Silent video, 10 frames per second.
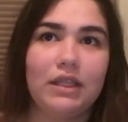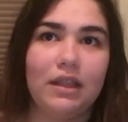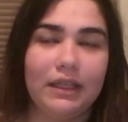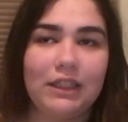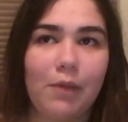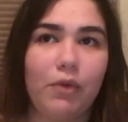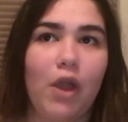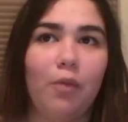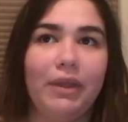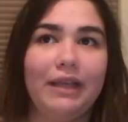this time
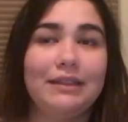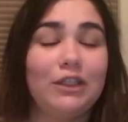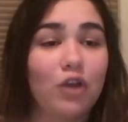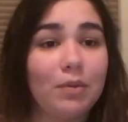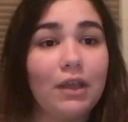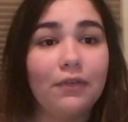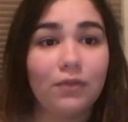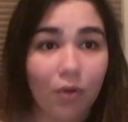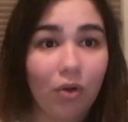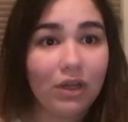around because they dropped a
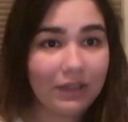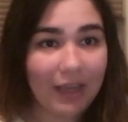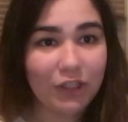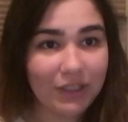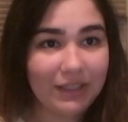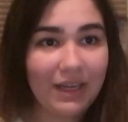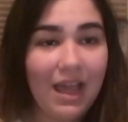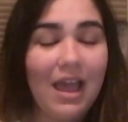floral collection.